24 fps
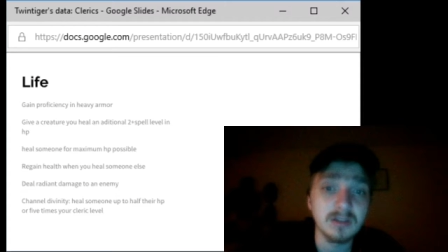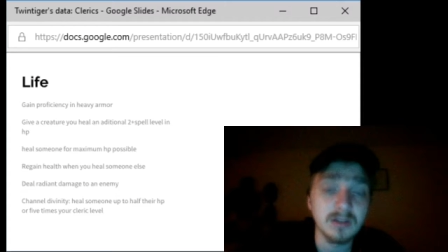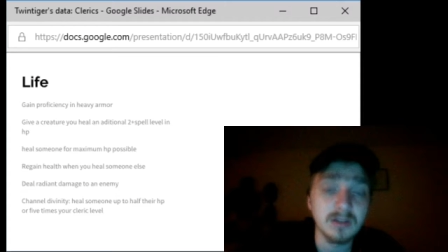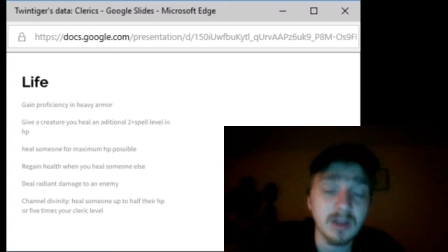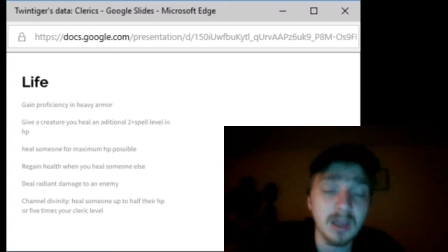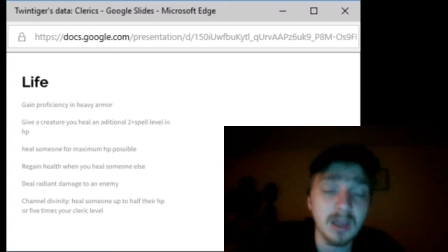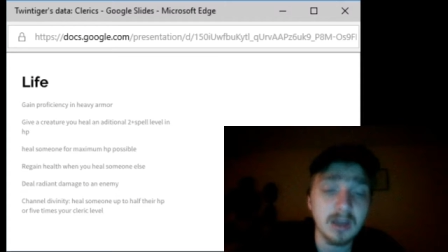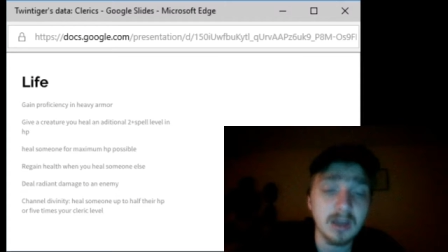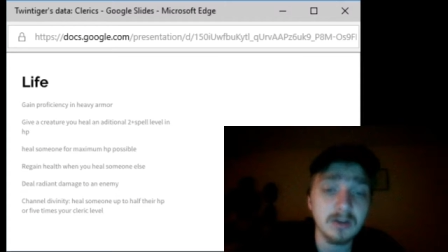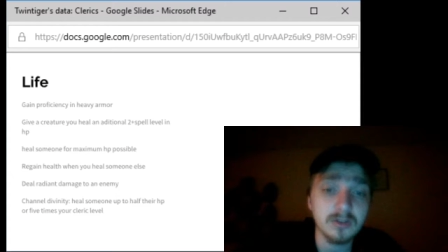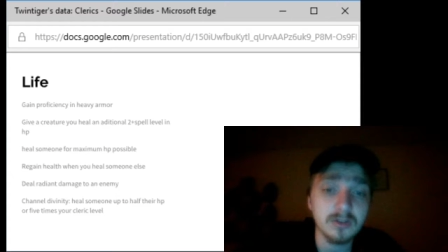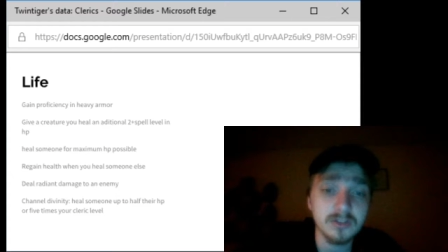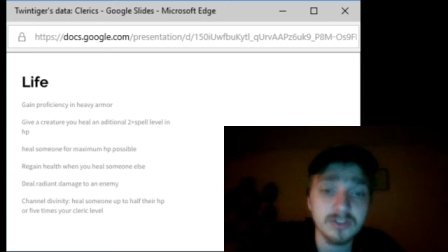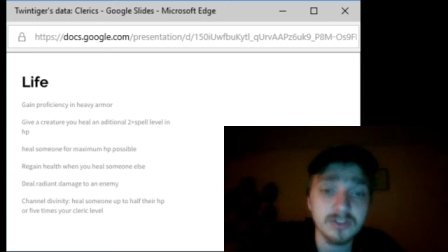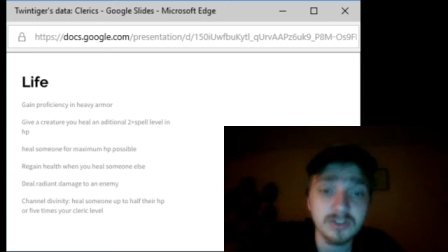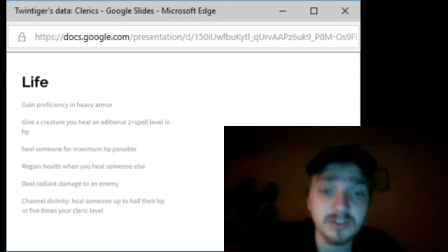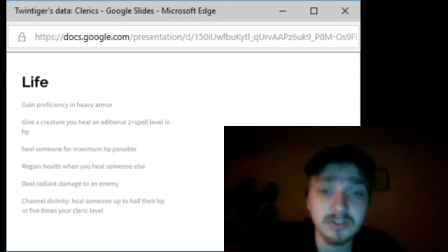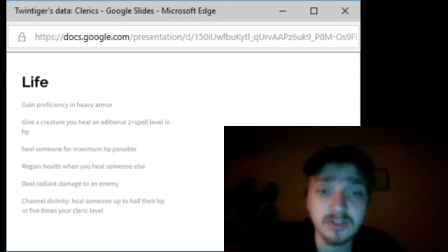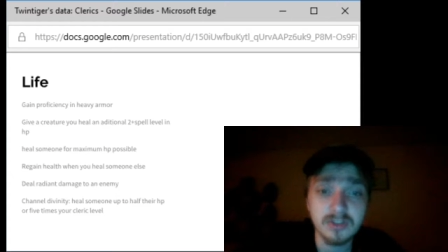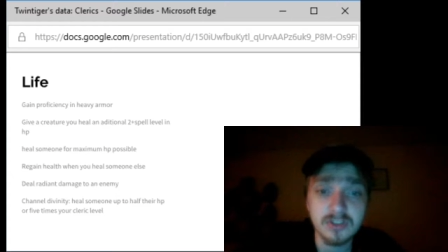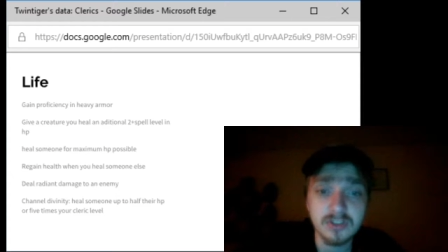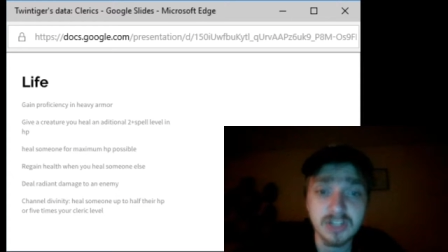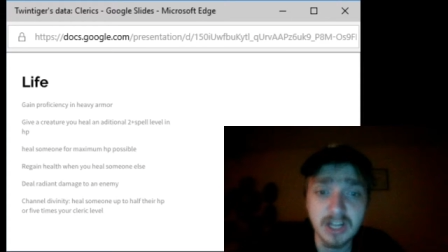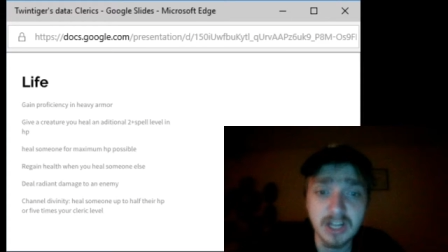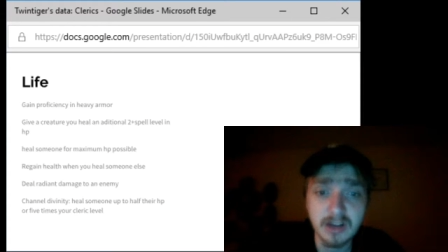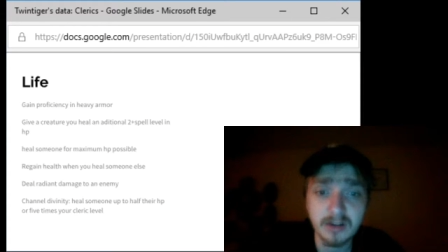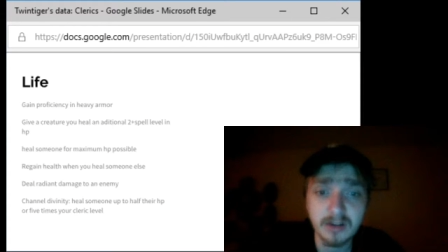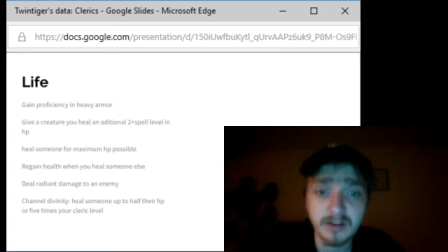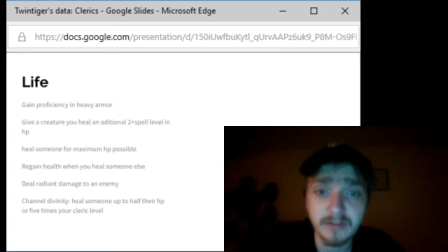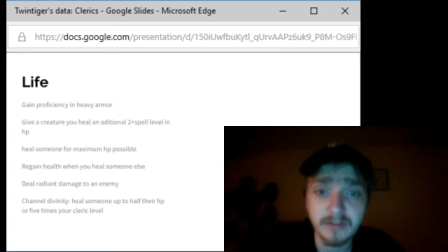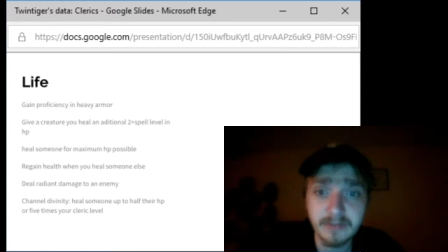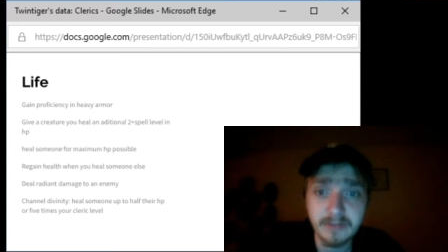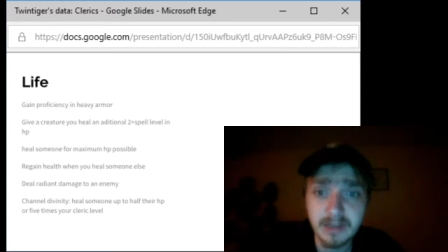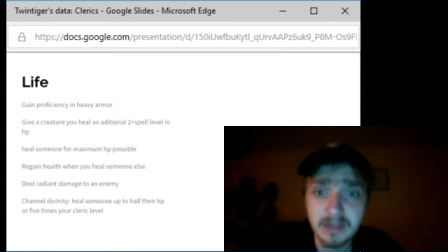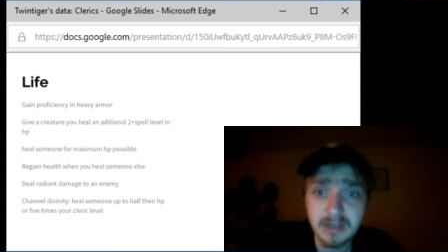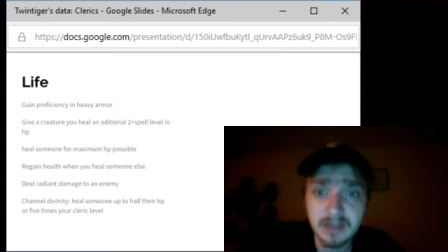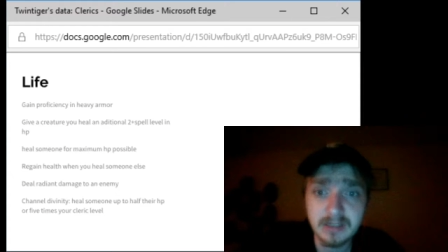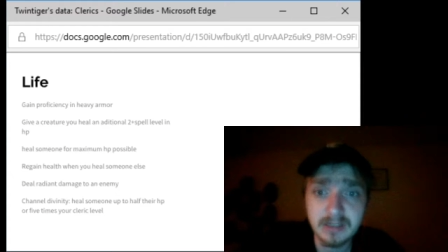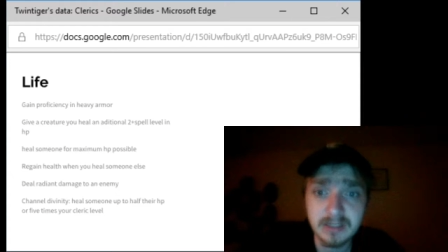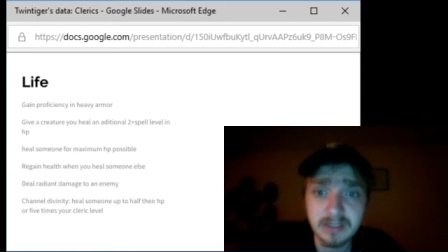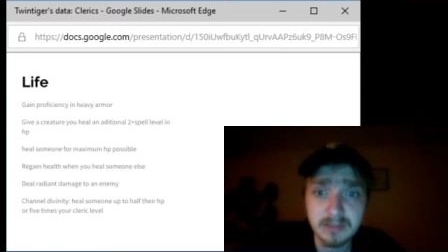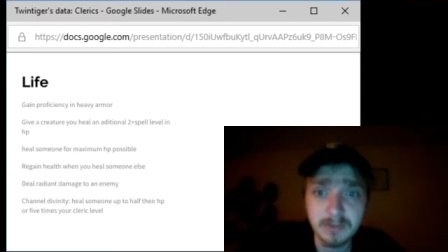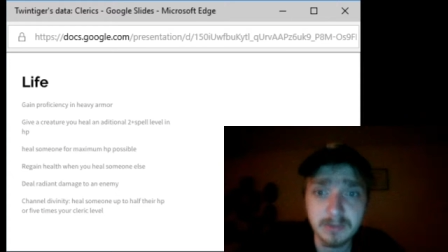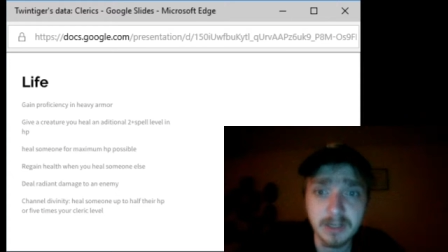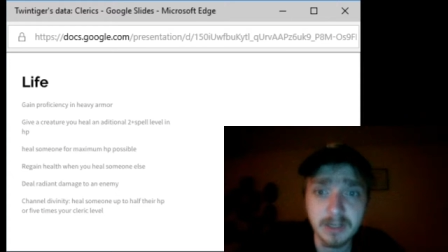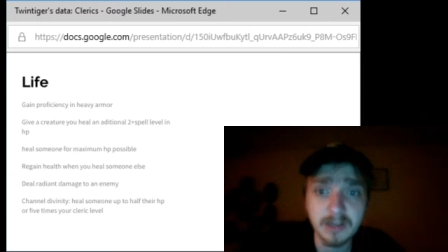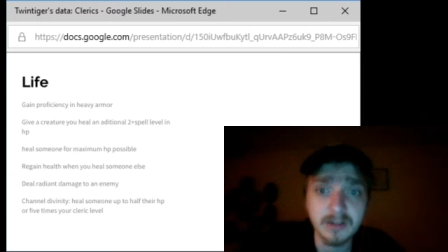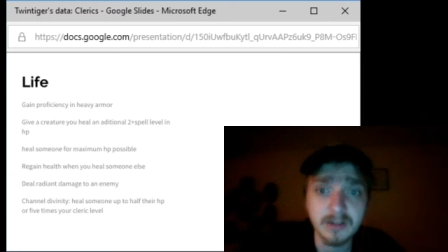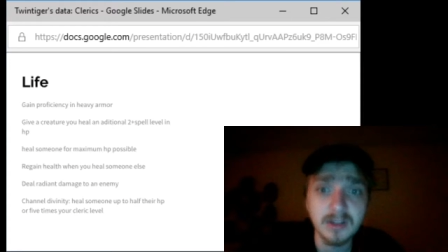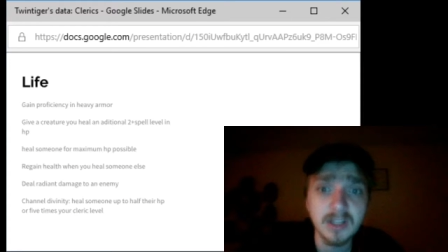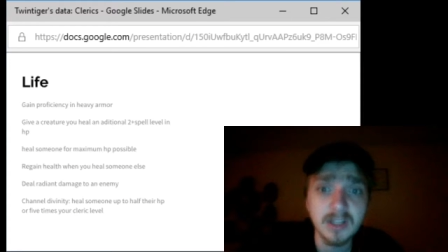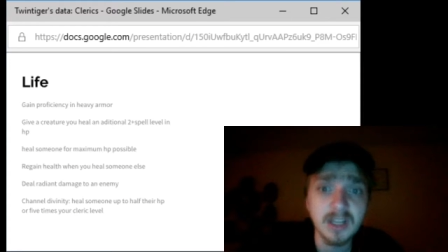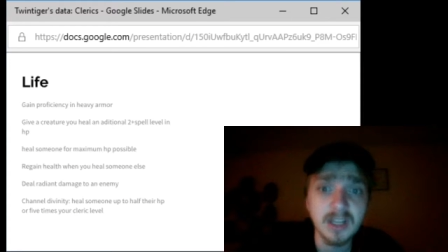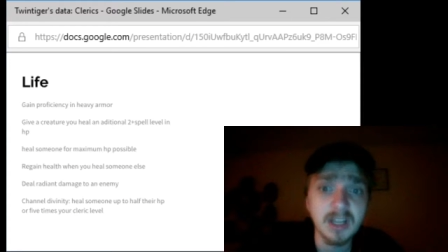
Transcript: and also your channel divinity spell